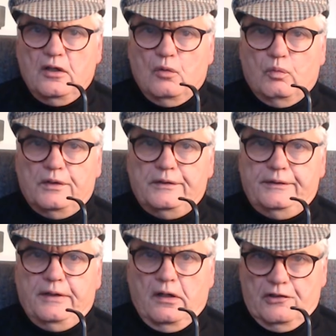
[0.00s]
were
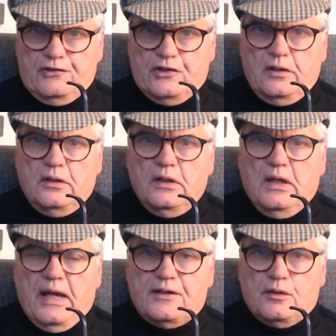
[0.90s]
larger
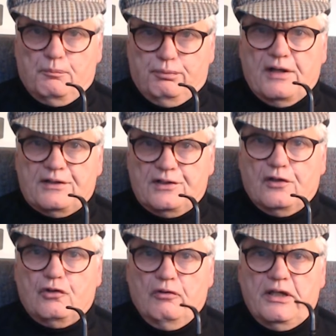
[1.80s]
and a brighter
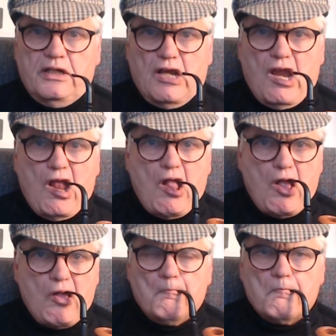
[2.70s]
green.
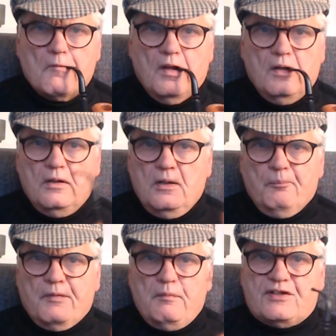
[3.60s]

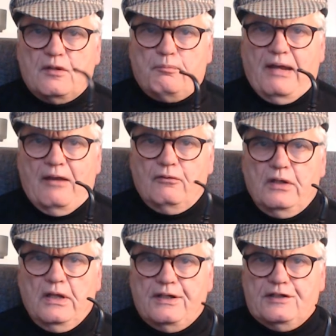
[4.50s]
Mr. Brown,
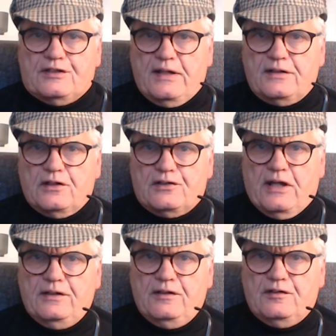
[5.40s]
he said,
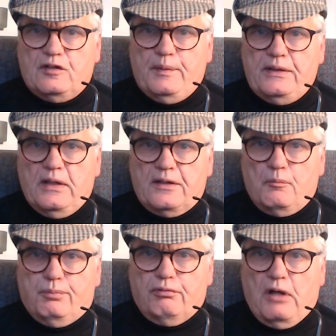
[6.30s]
tended to be an
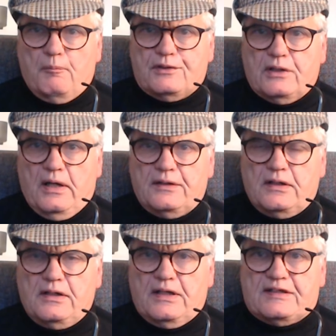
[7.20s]
abrupt and
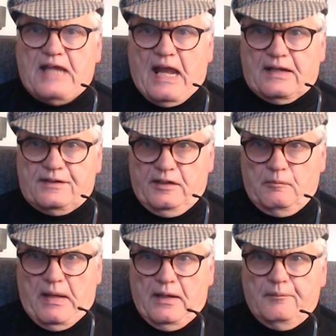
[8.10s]
an exacting
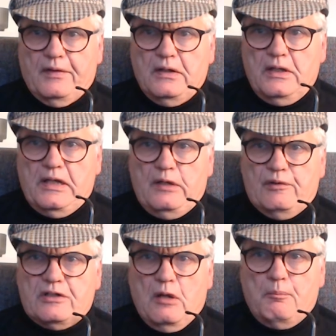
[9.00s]
man. He
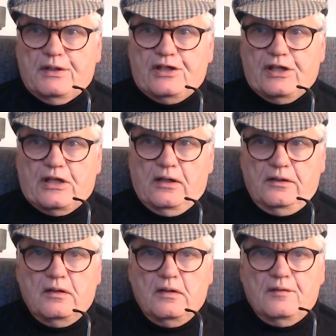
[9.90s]
was
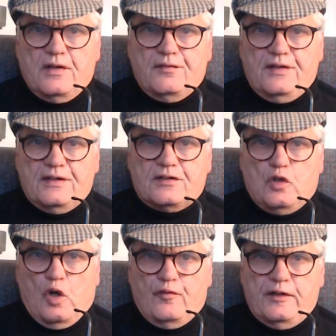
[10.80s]
particular that this
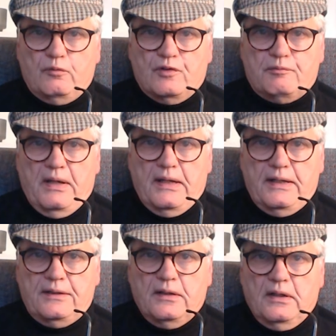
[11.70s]
coffee was
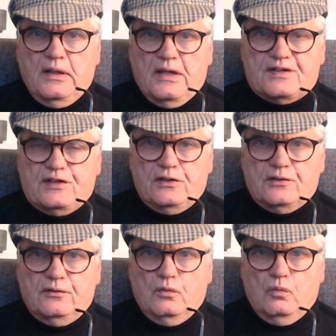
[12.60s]
made a
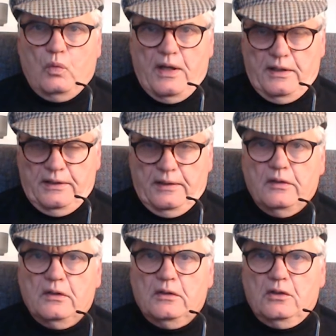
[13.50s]
certain way.
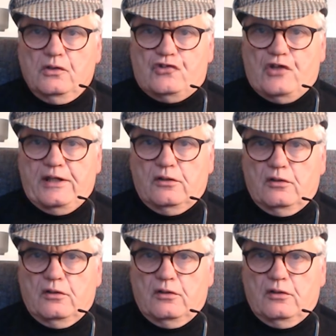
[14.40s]
Jake,